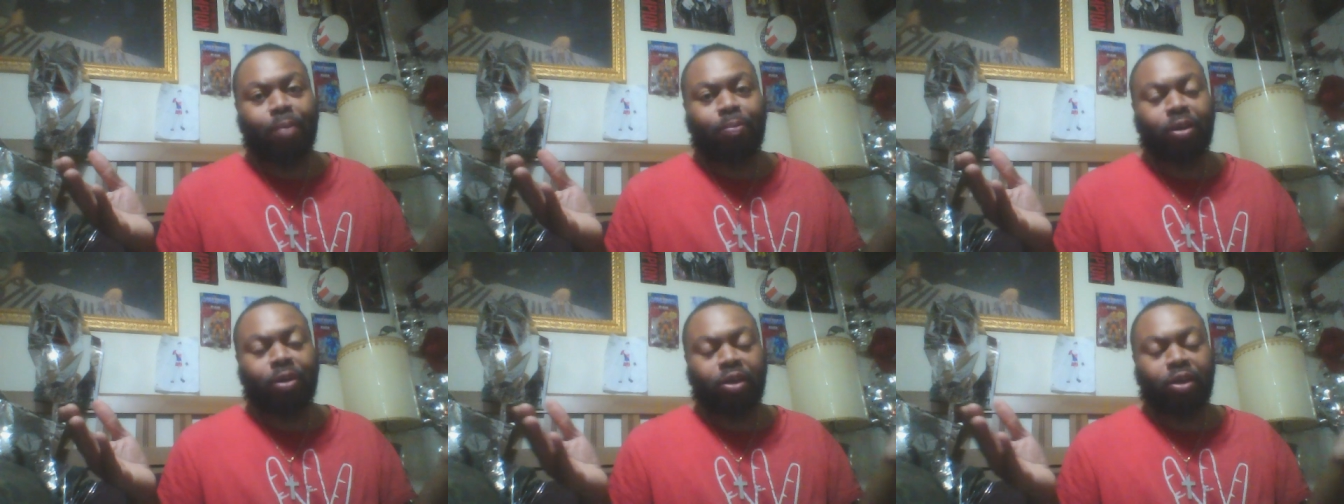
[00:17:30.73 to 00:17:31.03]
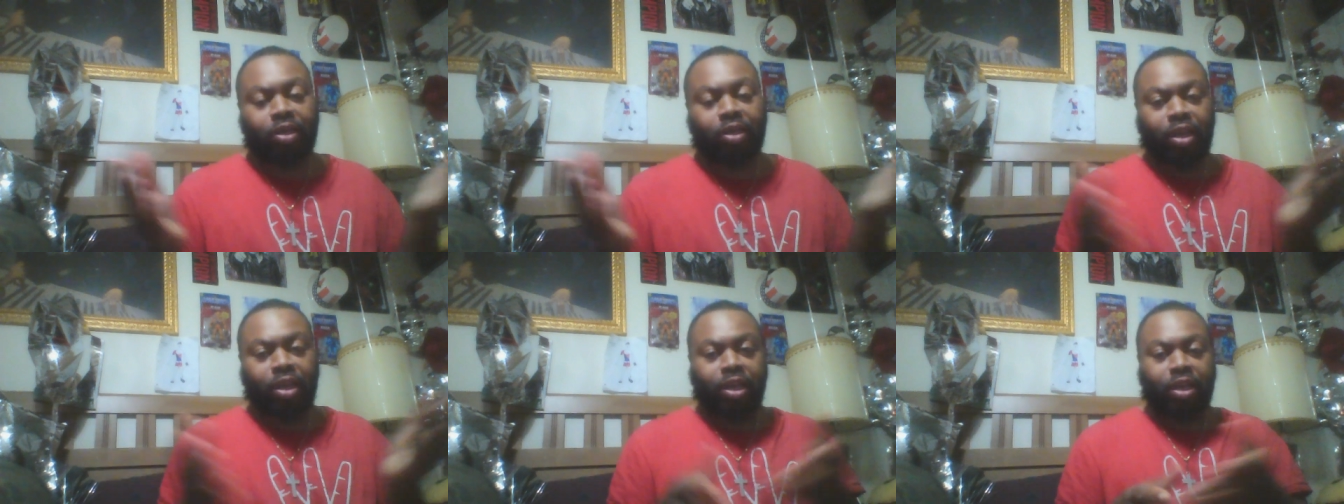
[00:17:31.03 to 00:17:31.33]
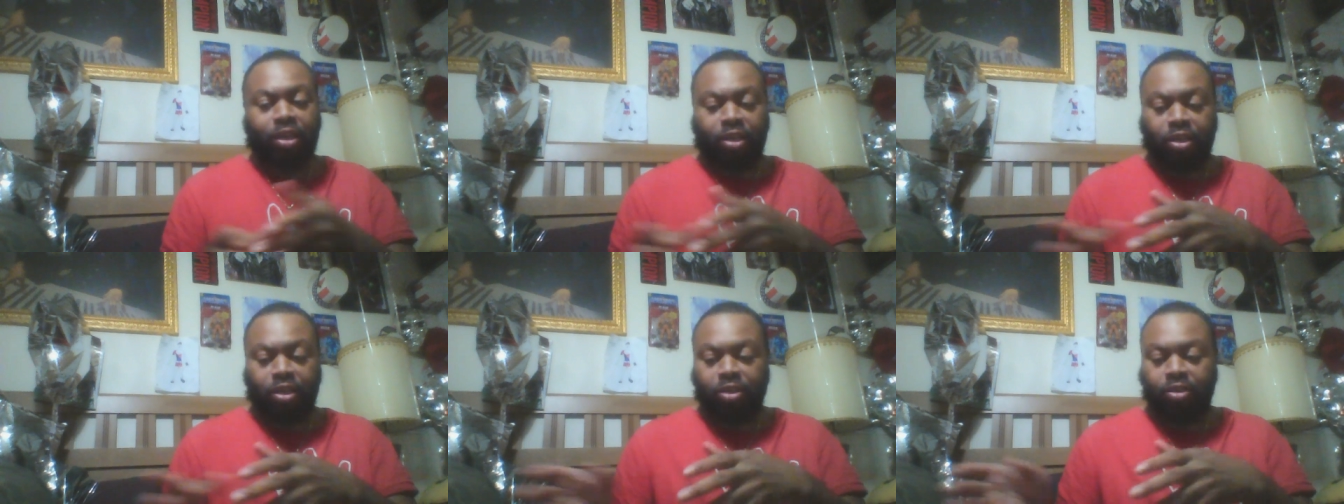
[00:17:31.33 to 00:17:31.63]
but
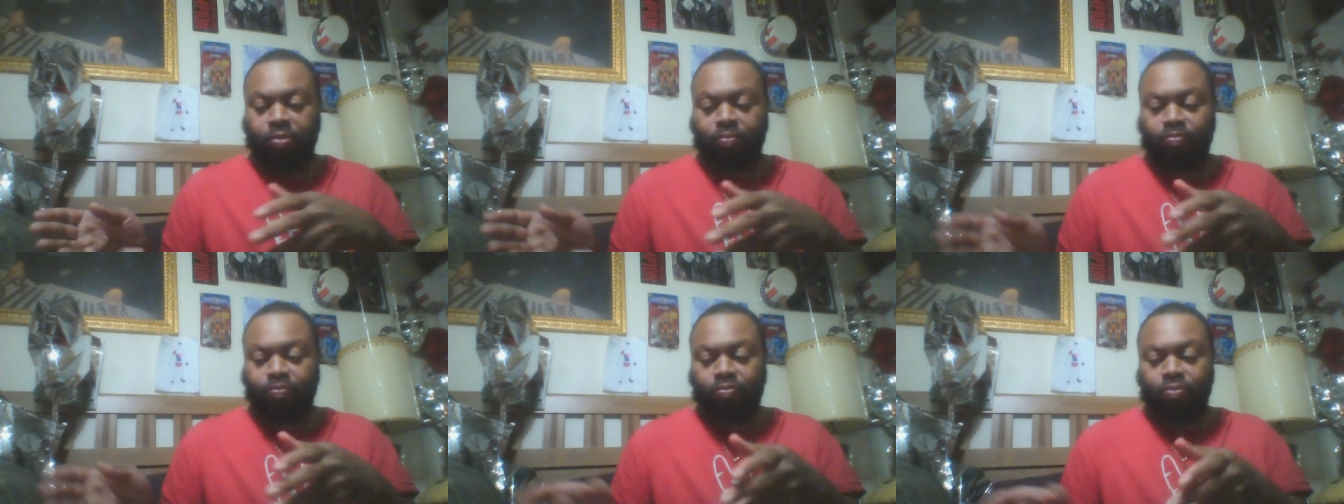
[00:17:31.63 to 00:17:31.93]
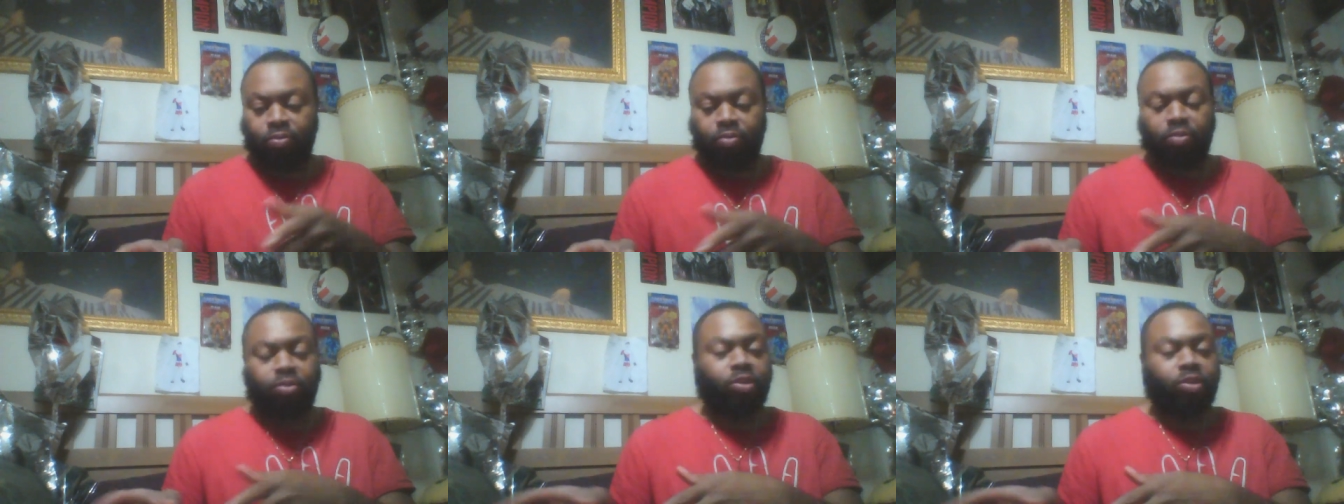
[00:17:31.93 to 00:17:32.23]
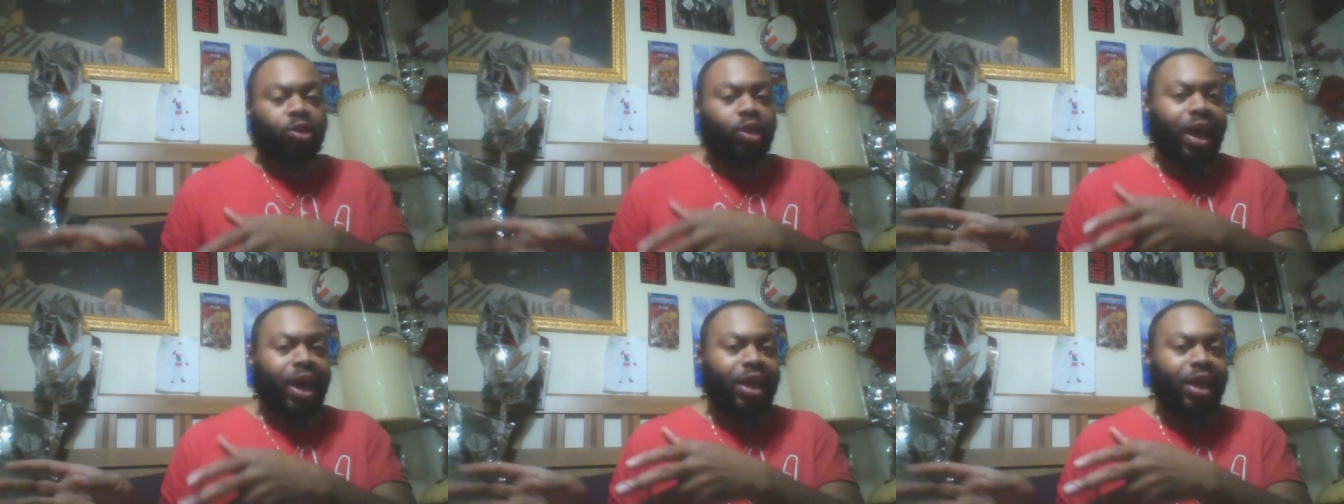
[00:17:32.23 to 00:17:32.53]
in the
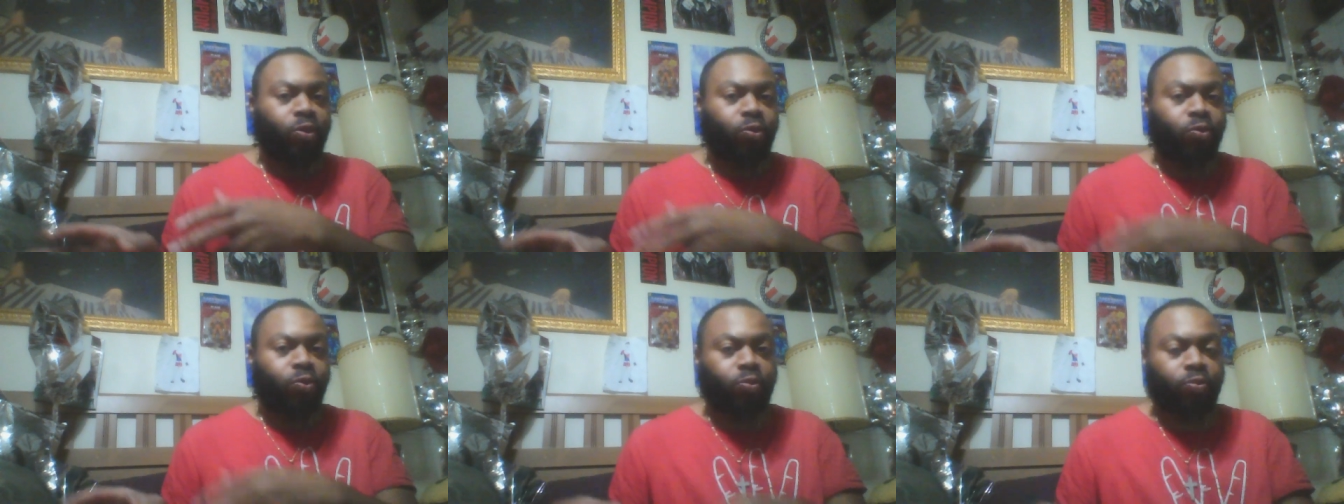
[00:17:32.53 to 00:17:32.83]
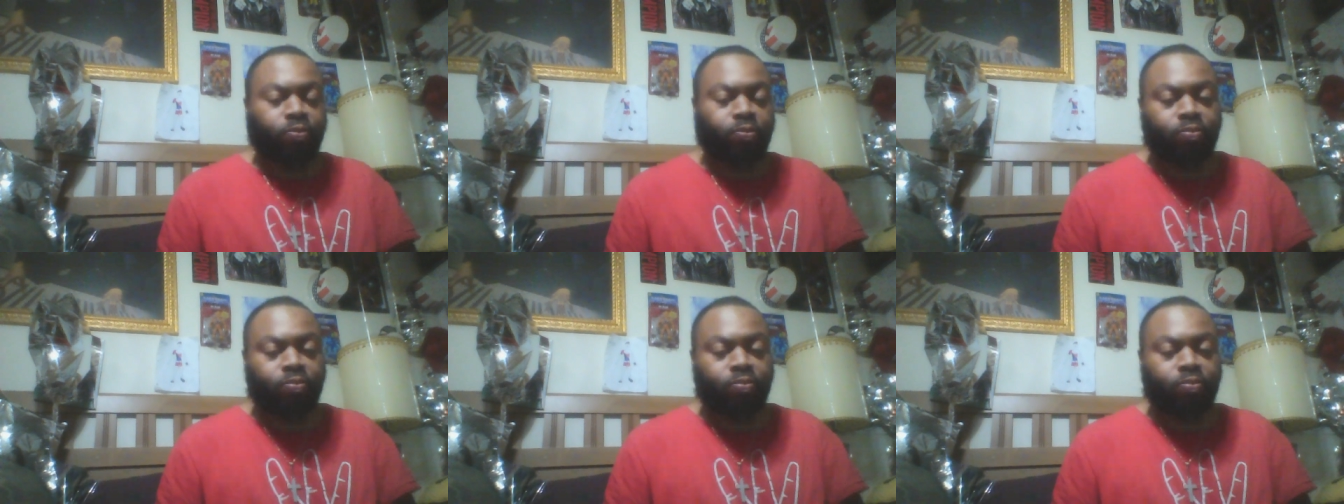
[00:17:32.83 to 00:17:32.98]
title,